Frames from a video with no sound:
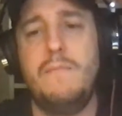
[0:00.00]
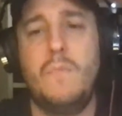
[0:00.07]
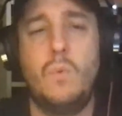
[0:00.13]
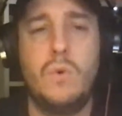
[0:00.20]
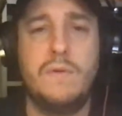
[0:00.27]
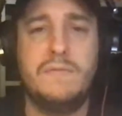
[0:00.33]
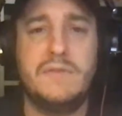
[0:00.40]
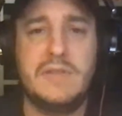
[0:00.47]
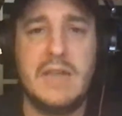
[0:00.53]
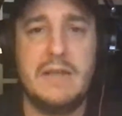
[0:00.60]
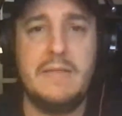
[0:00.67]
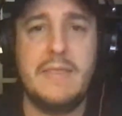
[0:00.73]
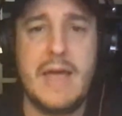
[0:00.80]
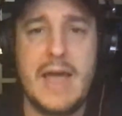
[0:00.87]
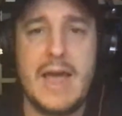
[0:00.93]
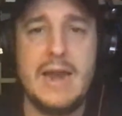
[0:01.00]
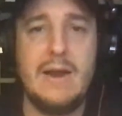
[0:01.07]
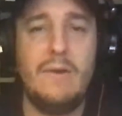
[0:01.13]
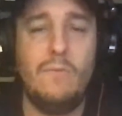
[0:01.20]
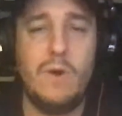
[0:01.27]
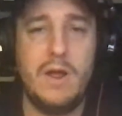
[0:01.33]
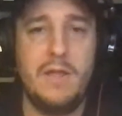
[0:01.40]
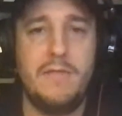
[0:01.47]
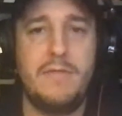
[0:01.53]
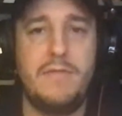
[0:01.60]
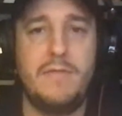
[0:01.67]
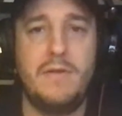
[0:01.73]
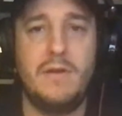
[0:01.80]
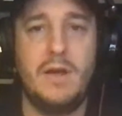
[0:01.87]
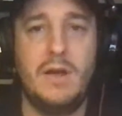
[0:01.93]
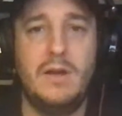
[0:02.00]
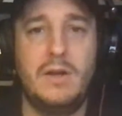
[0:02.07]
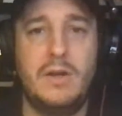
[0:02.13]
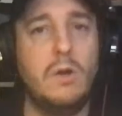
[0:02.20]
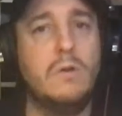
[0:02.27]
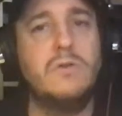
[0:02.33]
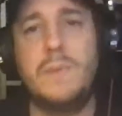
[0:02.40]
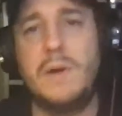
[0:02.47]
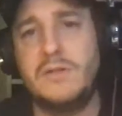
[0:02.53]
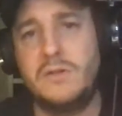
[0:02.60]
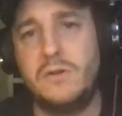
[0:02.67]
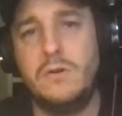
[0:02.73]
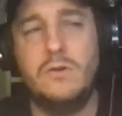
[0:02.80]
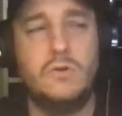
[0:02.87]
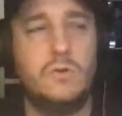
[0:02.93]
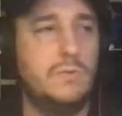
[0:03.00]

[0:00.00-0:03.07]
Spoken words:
We've seen that with Ghostbusters.